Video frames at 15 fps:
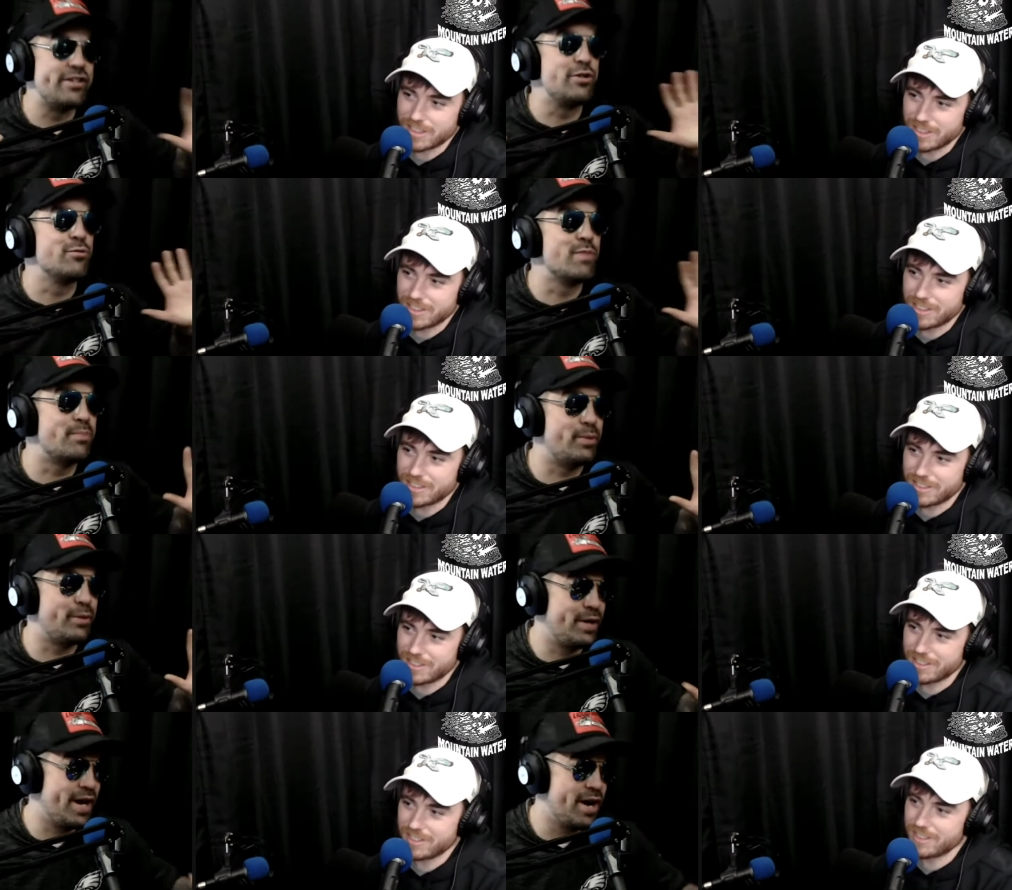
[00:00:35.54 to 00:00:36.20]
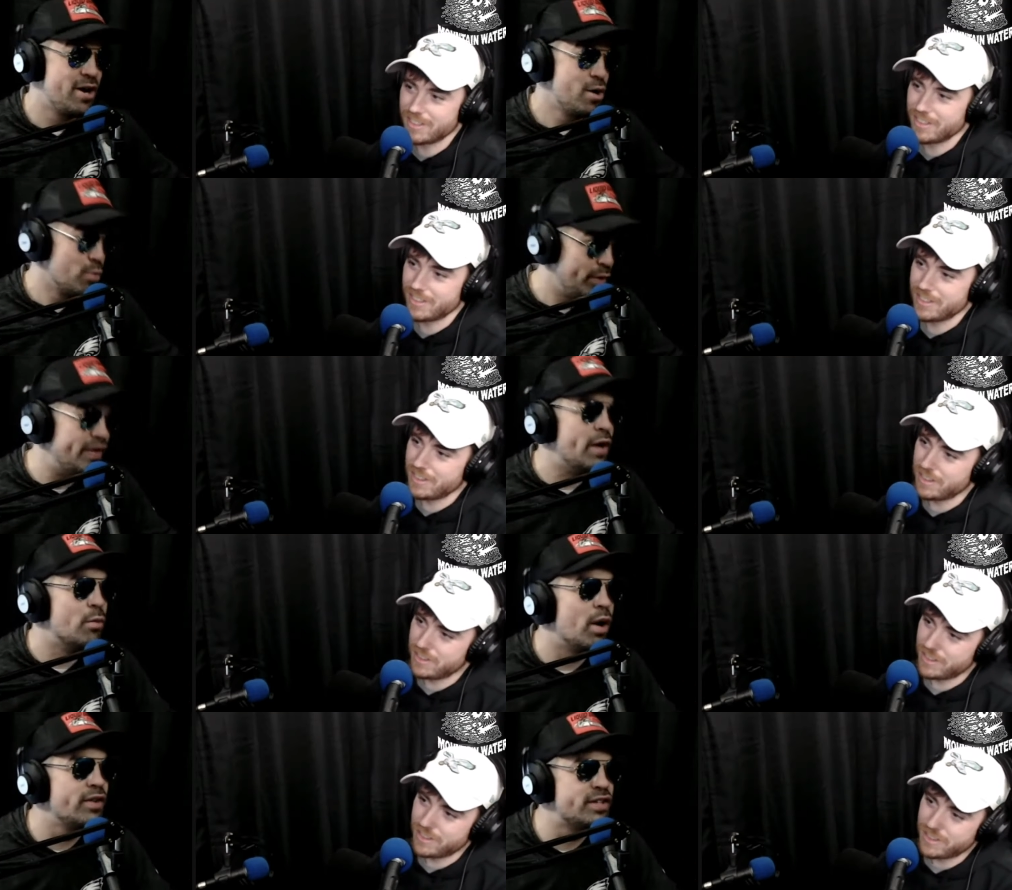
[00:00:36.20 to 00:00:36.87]
Speaker 1: you remember uh, when they
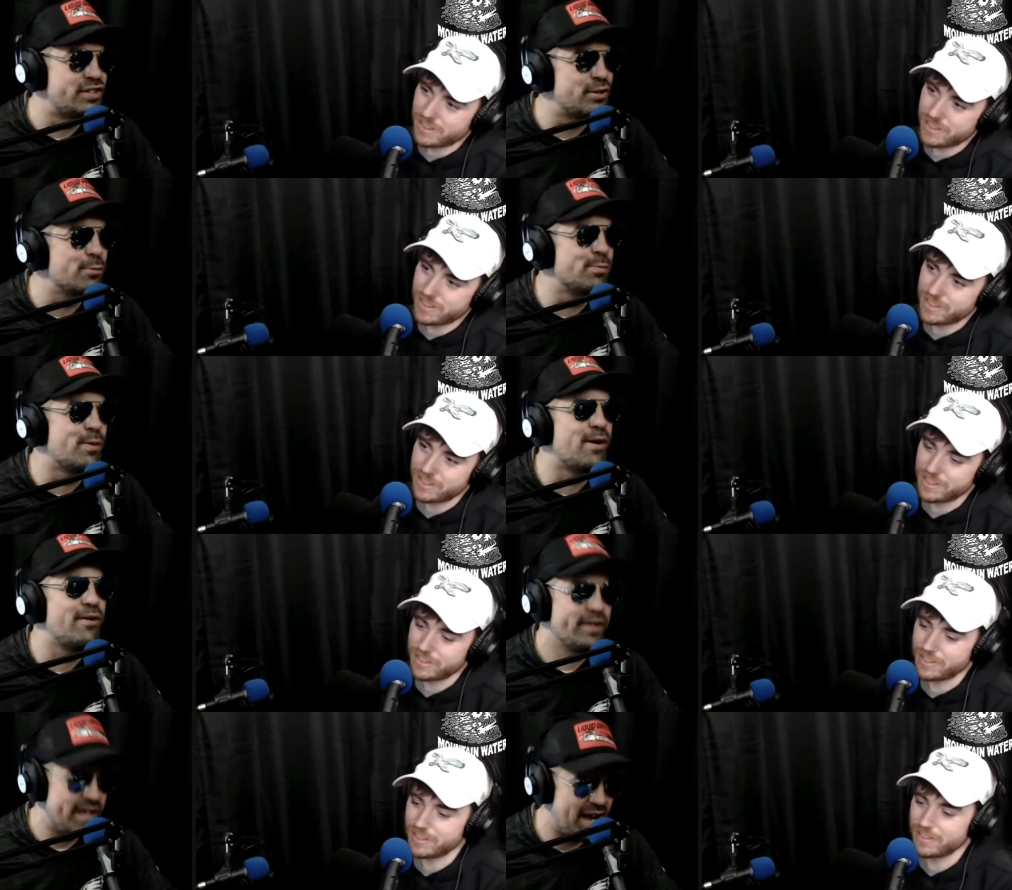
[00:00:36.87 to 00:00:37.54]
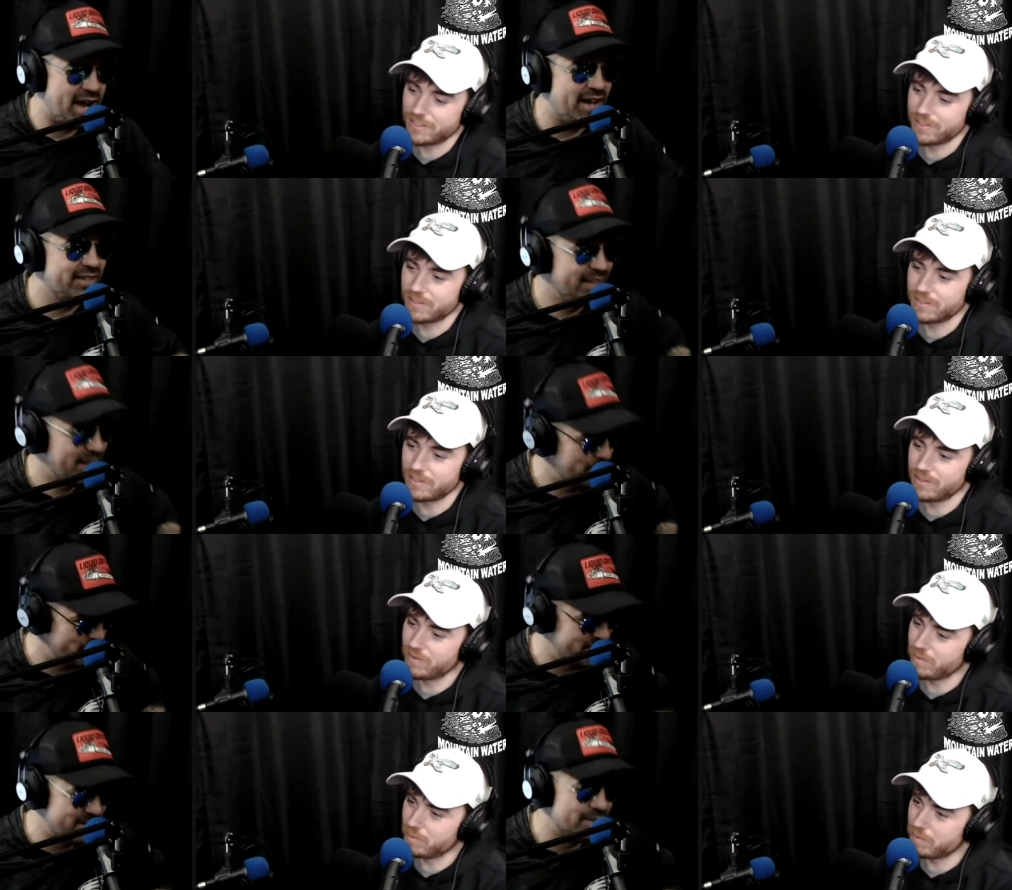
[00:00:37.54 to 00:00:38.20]
won the Super Bowl? Yeah, that
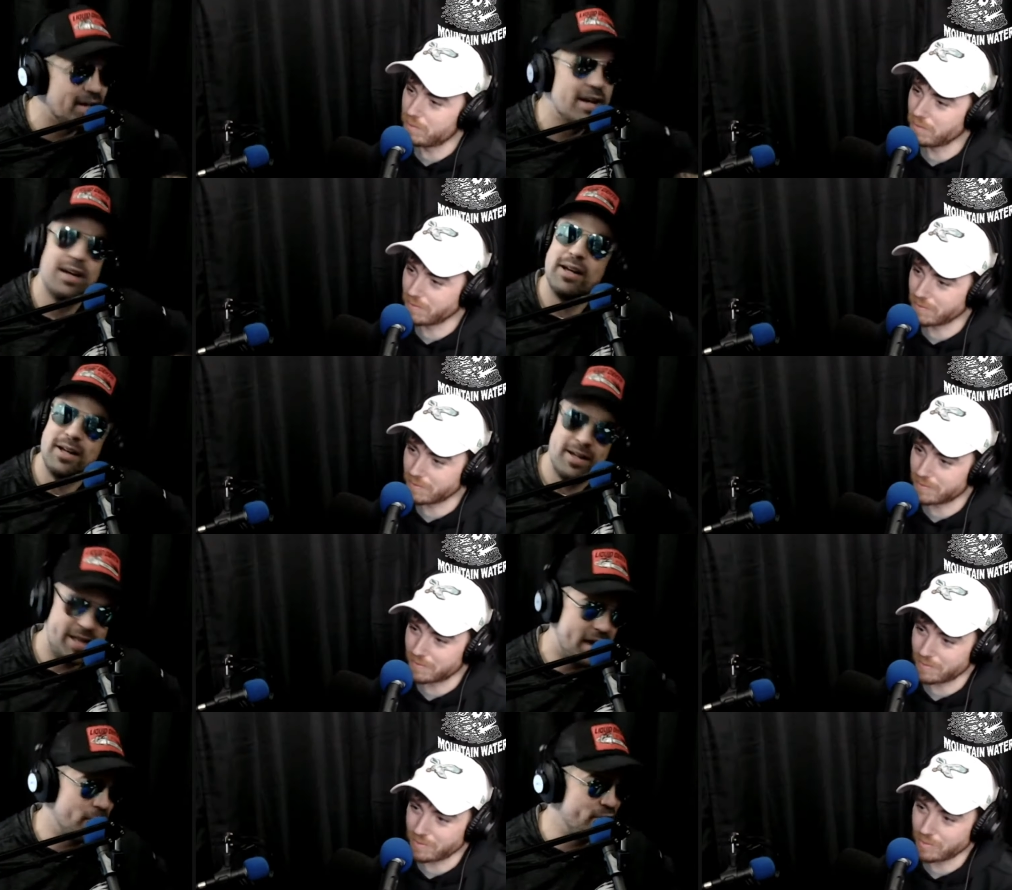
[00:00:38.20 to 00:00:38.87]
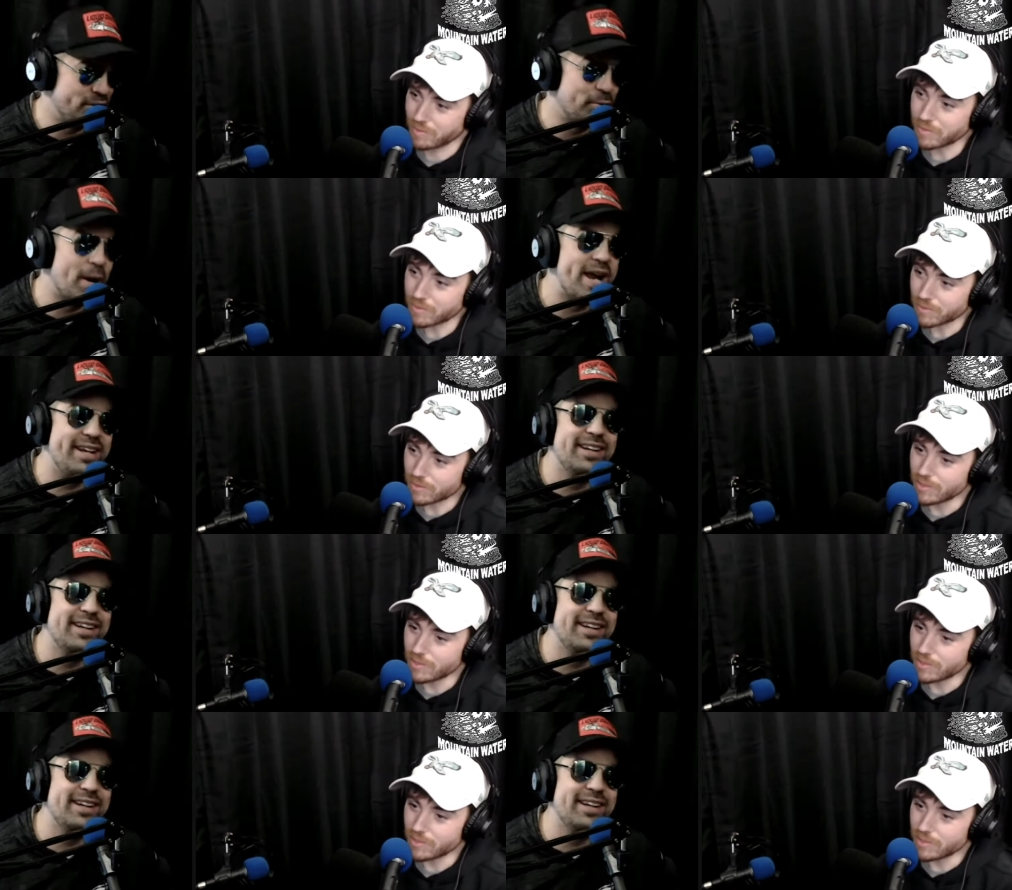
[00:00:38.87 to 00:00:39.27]
was that was great.